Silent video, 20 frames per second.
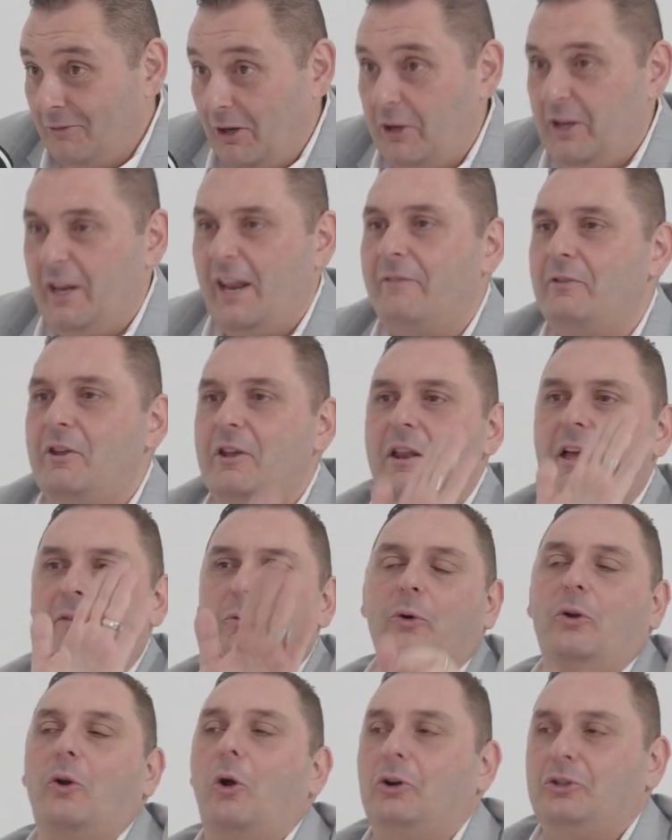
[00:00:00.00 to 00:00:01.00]
You never
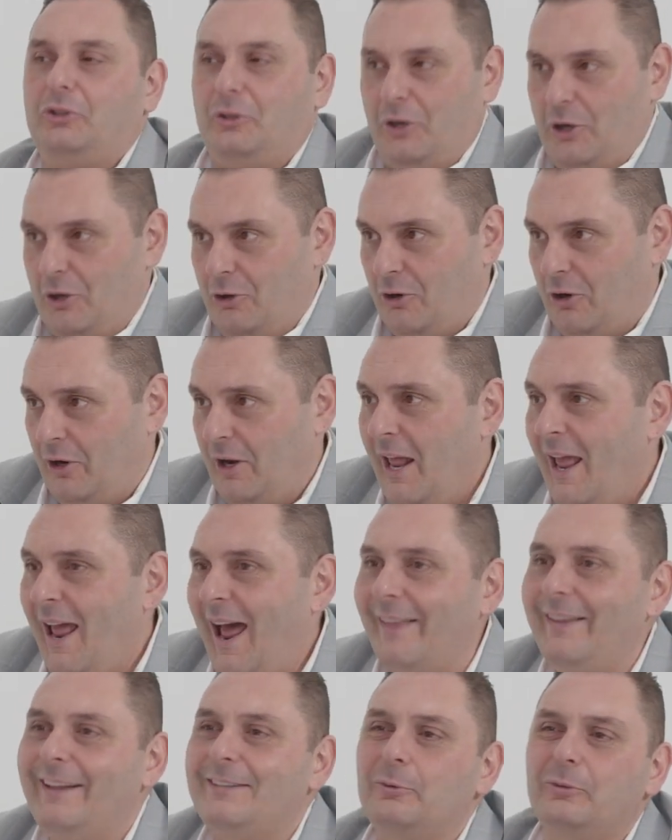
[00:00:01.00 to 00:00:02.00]
would auction a unit,
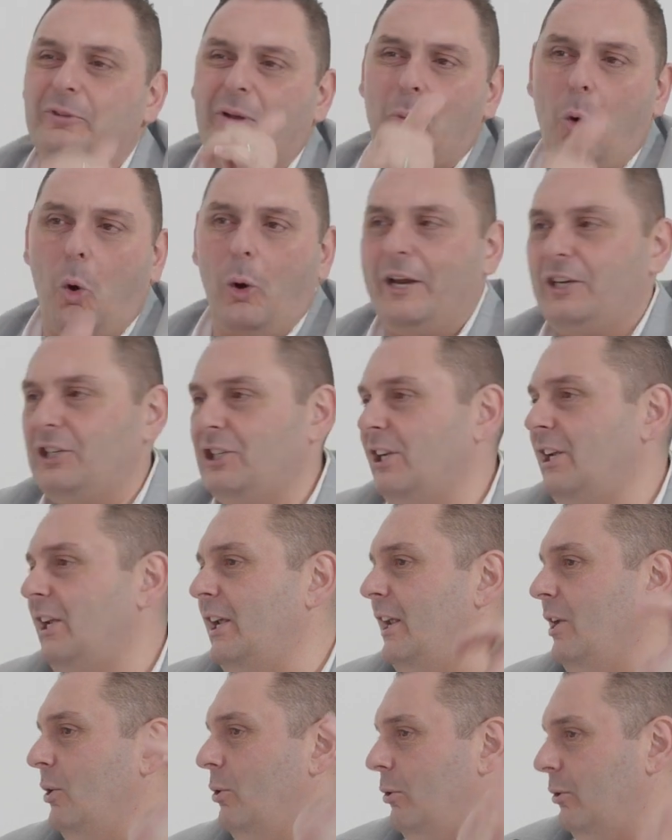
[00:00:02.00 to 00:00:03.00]
unless it was a
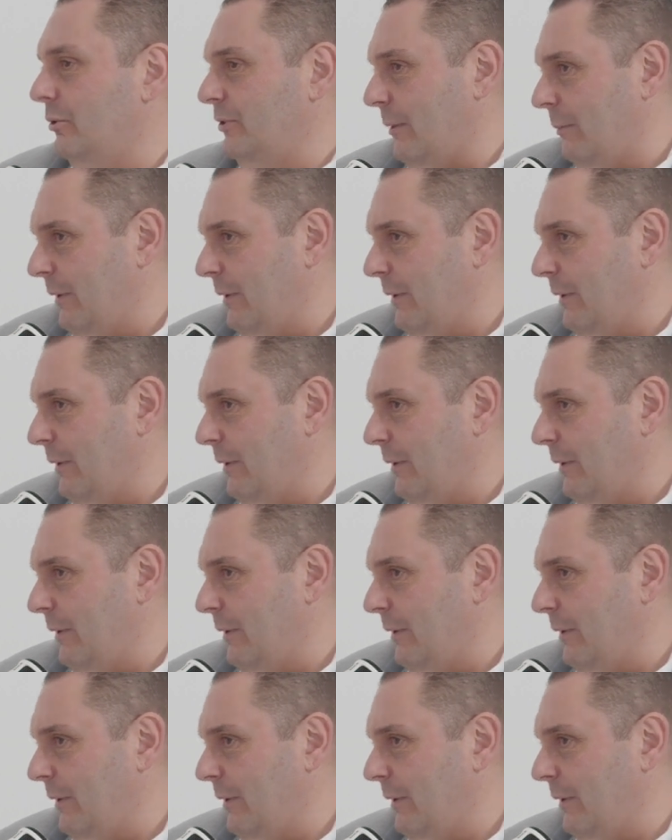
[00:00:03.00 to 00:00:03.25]
mortgagee or something.